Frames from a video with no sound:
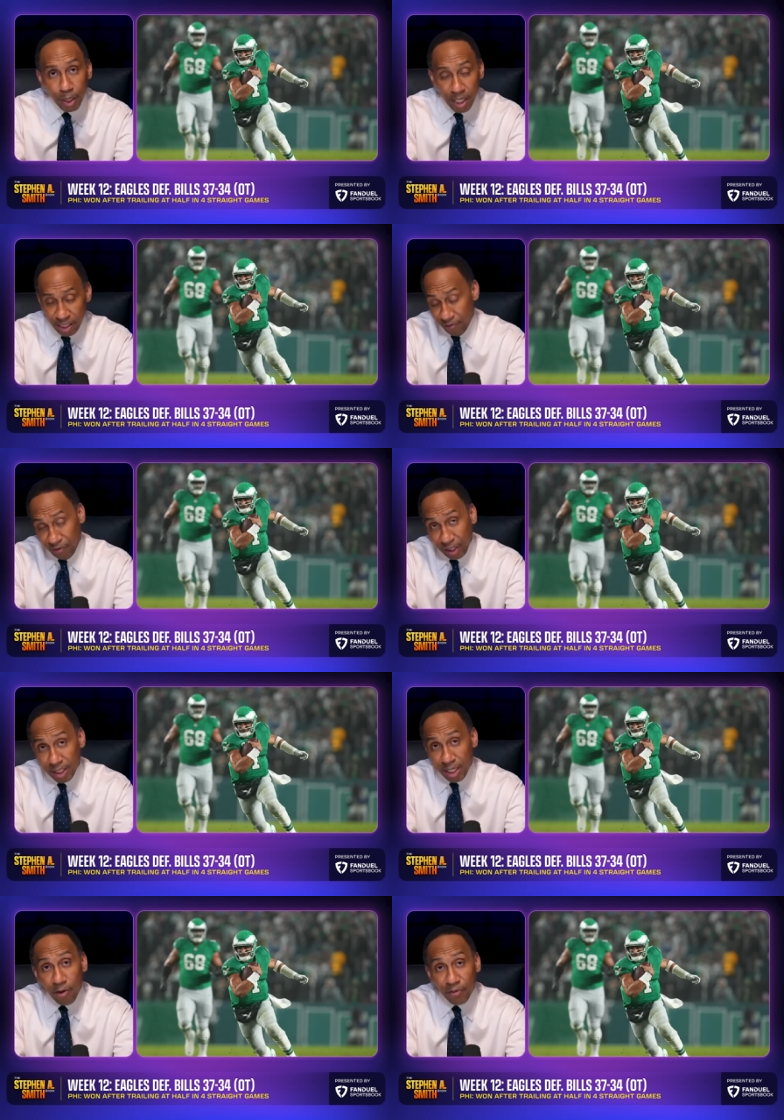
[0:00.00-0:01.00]
Is it
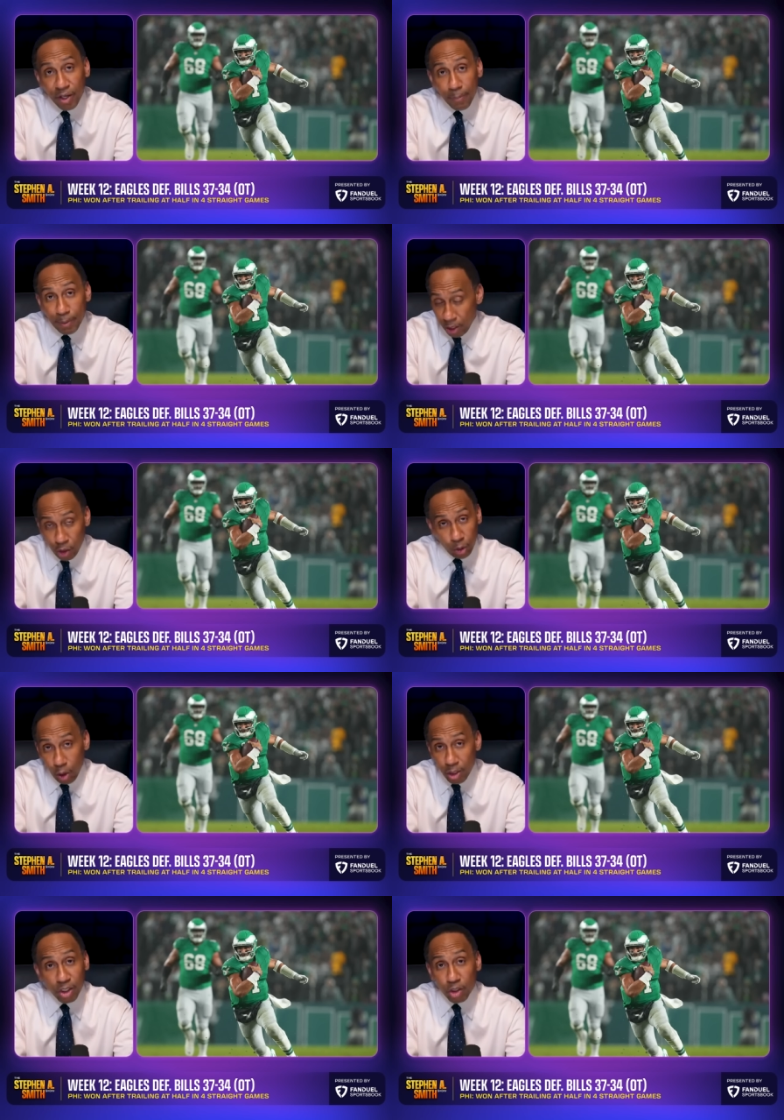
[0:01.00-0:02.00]
Philadelphia because you
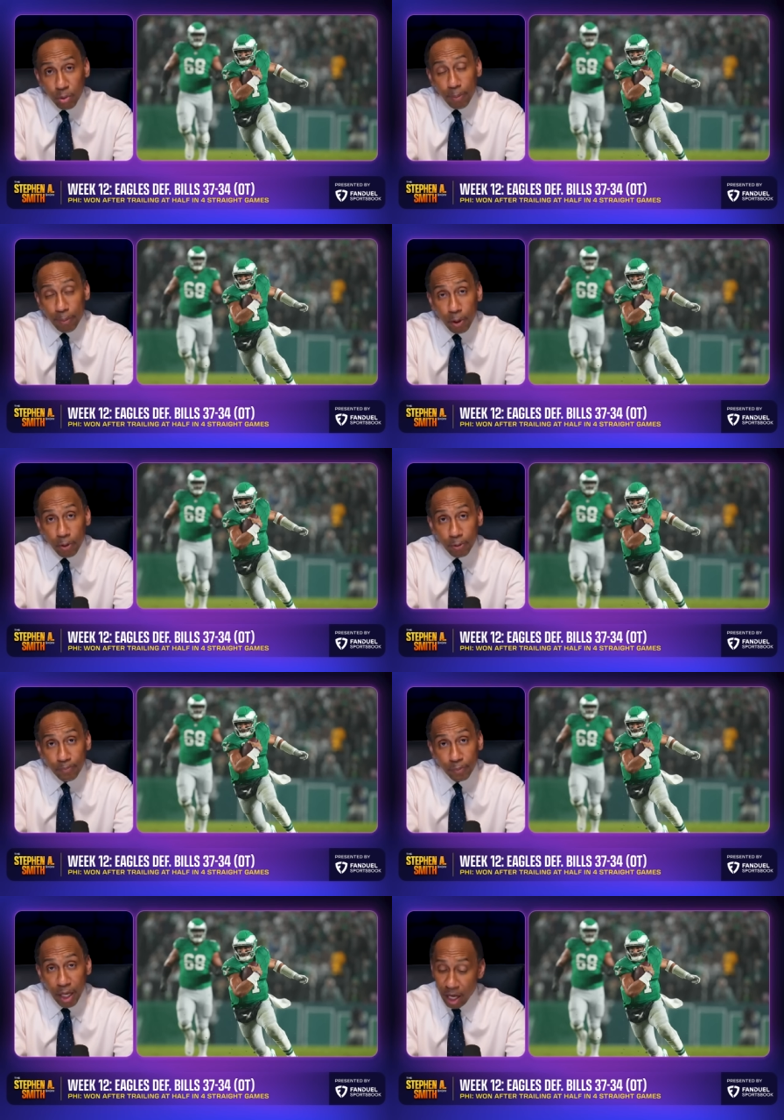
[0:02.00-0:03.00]
lost the Super Bowl
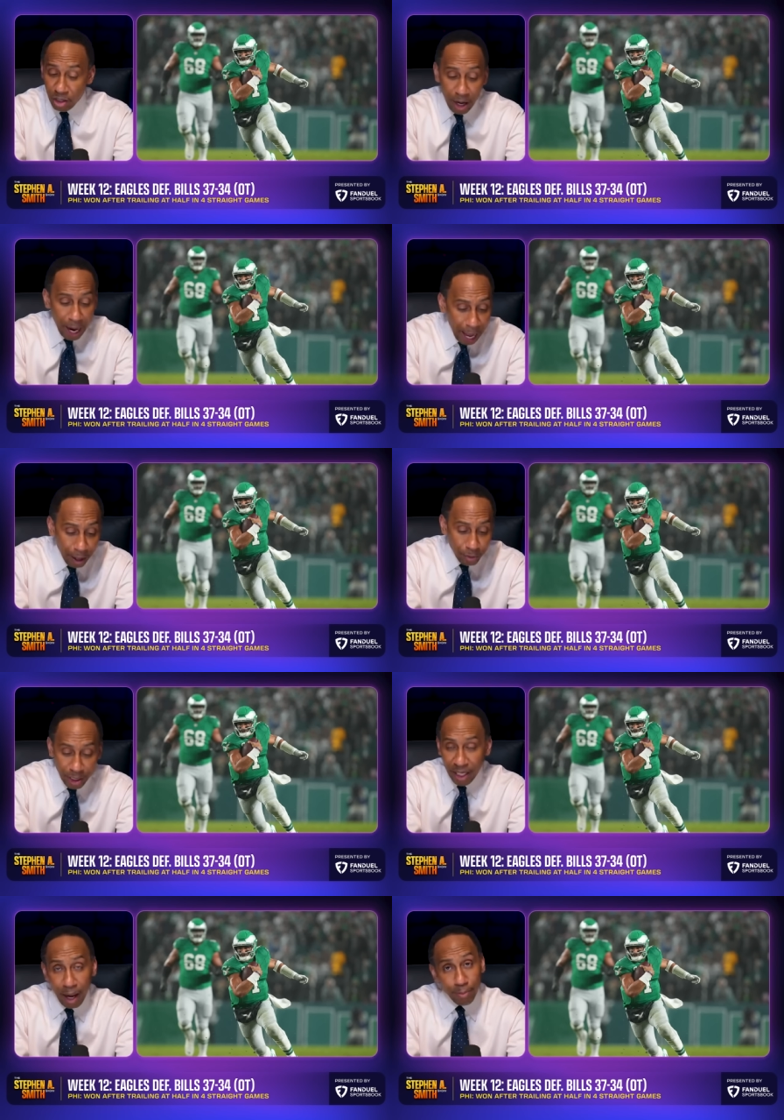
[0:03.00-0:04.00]
and you're out
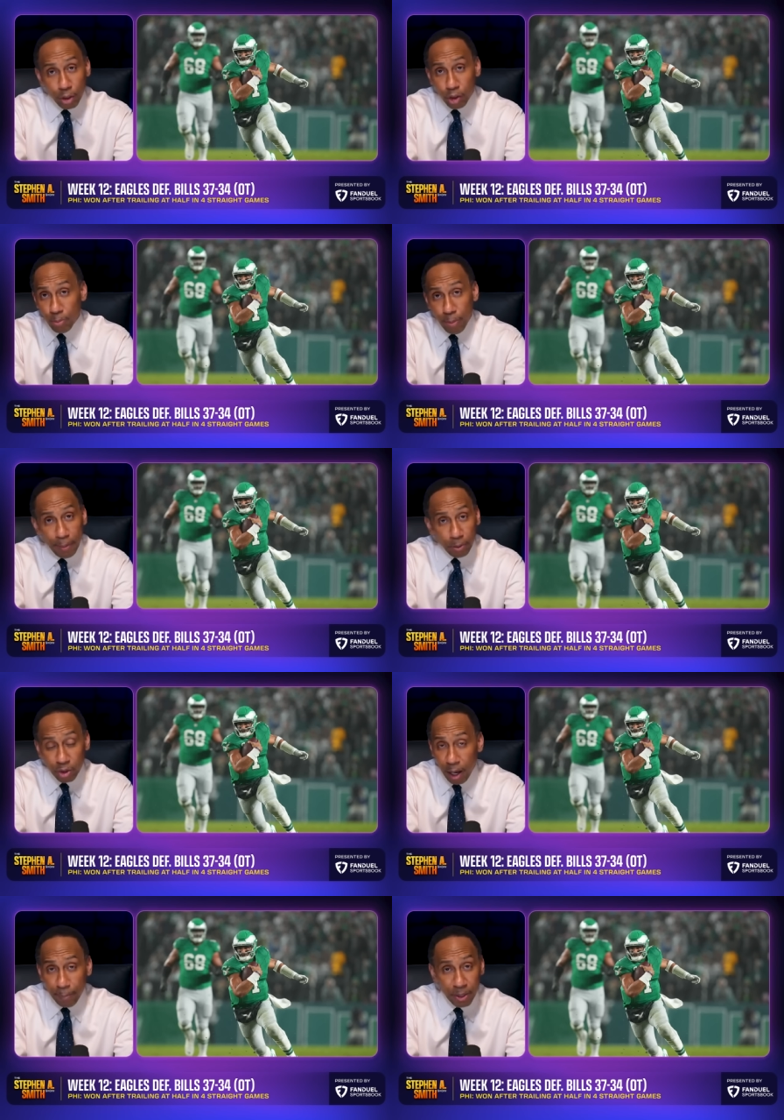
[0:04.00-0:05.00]
to capture a Super Bowl
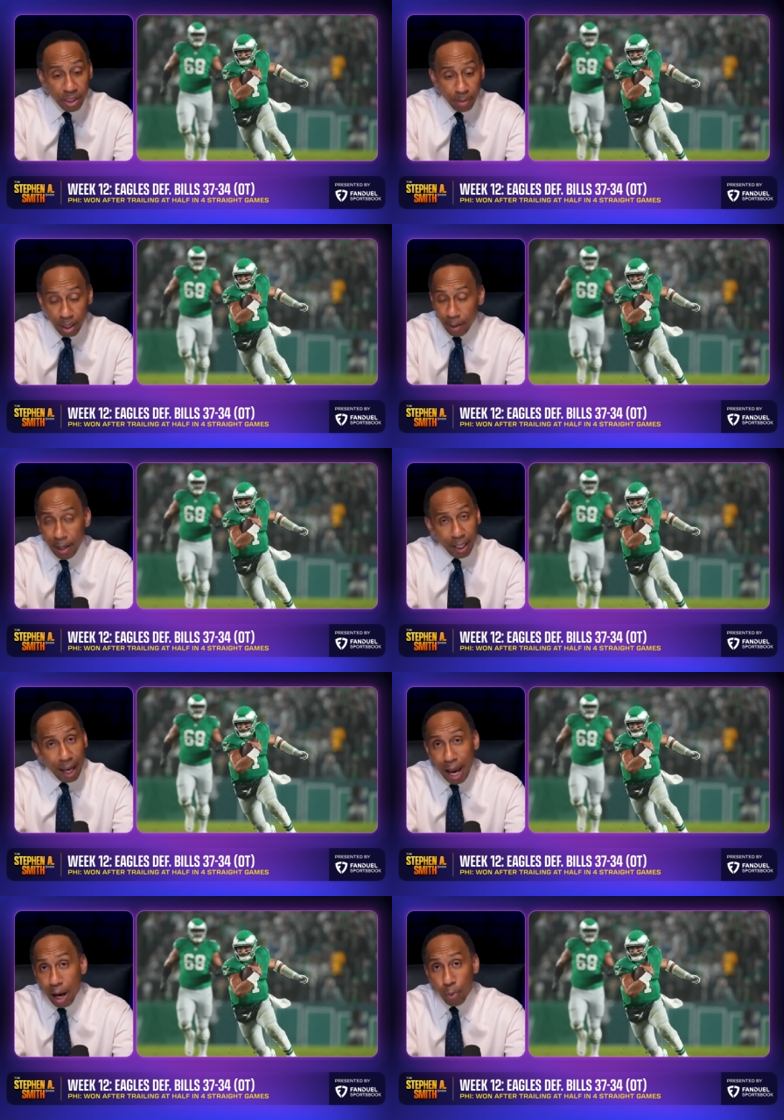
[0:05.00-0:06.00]
championship come hella
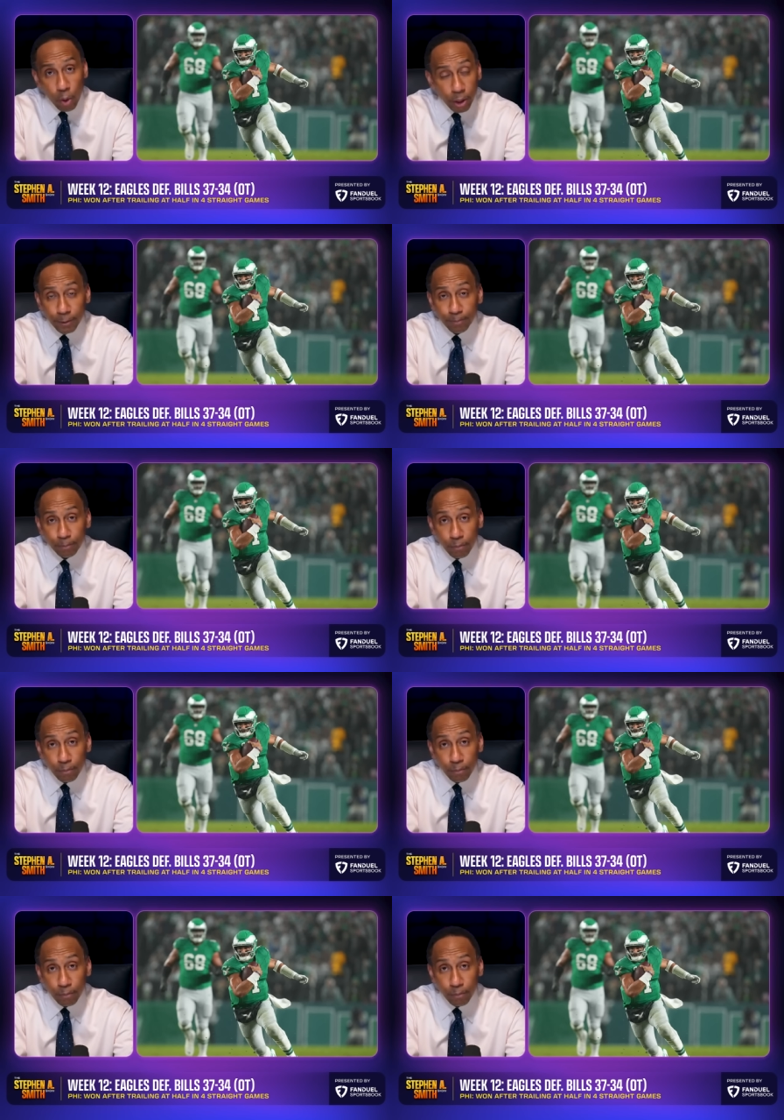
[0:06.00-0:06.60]
high water?